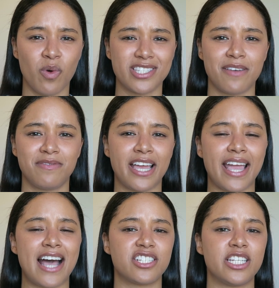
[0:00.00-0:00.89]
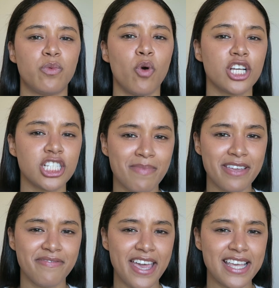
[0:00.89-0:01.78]
once I've like actually washed
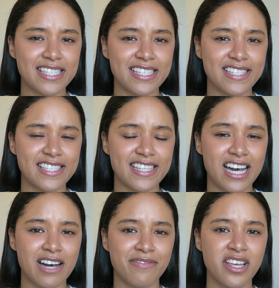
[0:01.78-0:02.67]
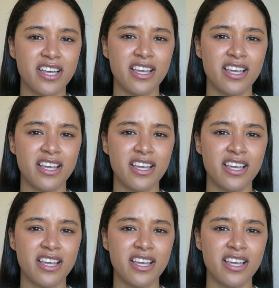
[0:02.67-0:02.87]
my face and stuff.